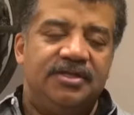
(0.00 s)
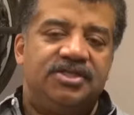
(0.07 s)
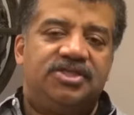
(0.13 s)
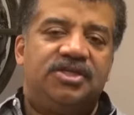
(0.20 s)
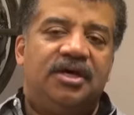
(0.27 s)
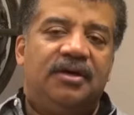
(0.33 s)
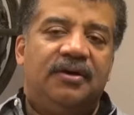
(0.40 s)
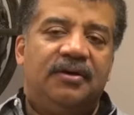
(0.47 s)

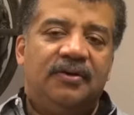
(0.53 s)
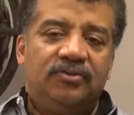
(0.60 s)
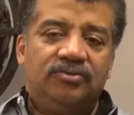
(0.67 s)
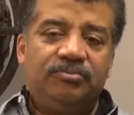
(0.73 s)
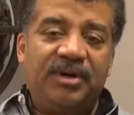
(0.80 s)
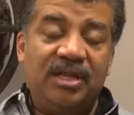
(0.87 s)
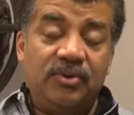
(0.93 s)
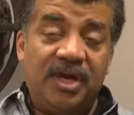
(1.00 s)
So
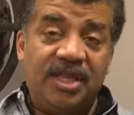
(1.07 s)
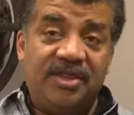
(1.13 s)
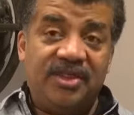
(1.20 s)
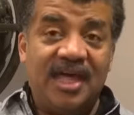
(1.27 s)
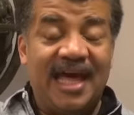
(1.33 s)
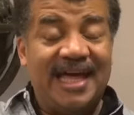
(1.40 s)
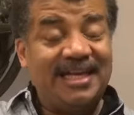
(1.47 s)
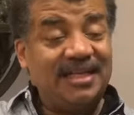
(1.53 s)
by the way,
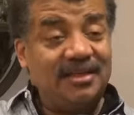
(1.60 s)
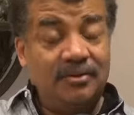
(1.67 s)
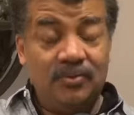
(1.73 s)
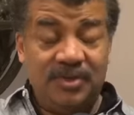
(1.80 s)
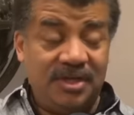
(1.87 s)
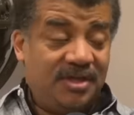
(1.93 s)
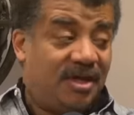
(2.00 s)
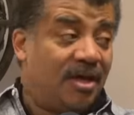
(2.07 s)
that
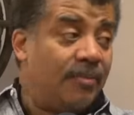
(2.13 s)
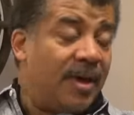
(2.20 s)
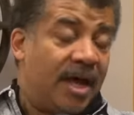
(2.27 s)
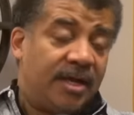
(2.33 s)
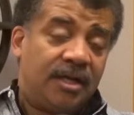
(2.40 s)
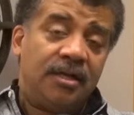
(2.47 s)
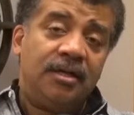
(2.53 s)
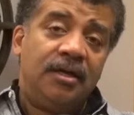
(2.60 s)
when you think
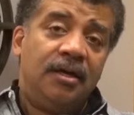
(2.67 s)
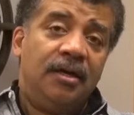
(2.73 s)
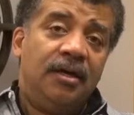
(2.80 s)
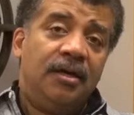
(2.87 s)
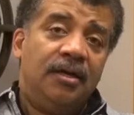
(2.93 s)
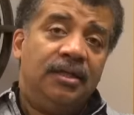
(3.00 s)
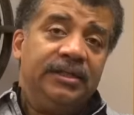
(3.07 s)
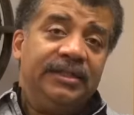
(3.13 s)
about it,
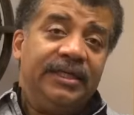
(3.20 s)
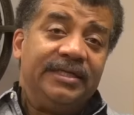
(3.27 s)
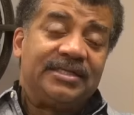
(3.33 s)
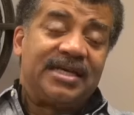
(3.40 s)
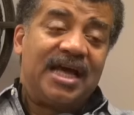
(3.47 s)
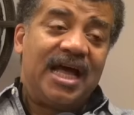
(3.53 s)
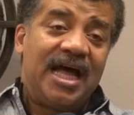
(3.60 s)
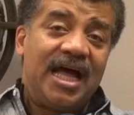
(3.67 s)
is
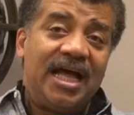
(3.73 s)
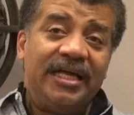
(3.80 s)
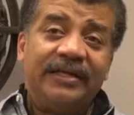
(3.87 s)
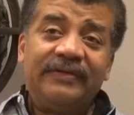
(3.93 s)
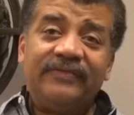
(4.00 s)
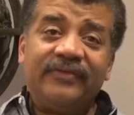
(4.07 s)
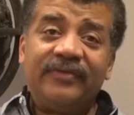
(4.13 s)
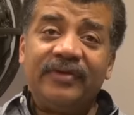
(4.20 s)
kind
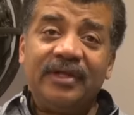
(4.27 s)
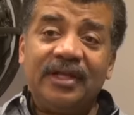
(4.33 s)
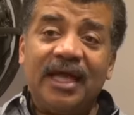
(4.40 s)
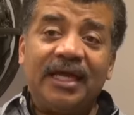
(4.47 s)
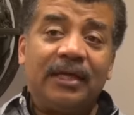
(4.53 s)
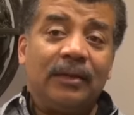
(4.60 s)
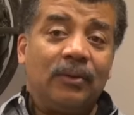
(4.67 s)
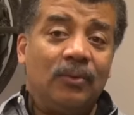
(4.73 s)
of
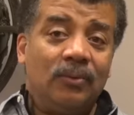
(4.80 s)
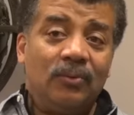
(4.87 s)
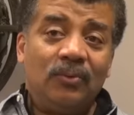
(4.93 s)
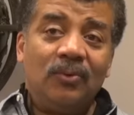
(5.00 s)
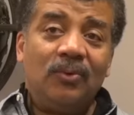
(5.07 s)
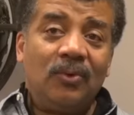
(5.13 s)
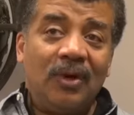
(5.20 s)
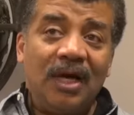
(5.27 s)
like
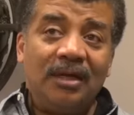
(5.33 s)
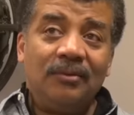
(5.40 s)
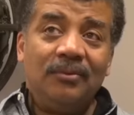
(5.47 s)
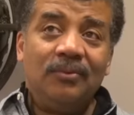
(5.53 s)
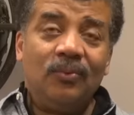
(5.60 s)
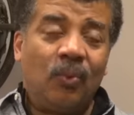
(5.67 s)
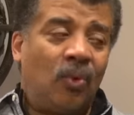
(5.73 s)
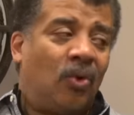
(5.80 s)
what
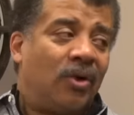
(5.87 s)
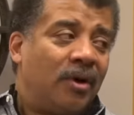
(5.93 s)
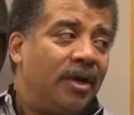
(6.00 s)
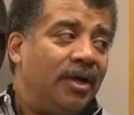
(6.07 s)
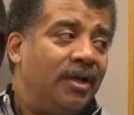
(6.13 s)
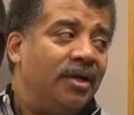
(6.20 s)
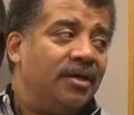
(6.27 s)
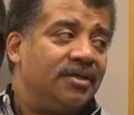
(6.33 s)
war
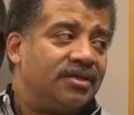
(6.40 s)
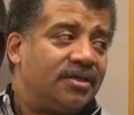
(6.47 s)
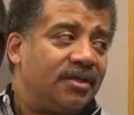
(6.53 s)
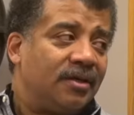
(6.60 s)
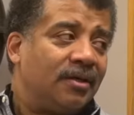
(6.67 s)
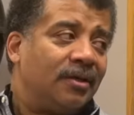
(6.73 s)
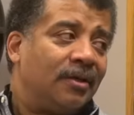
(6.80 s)
is.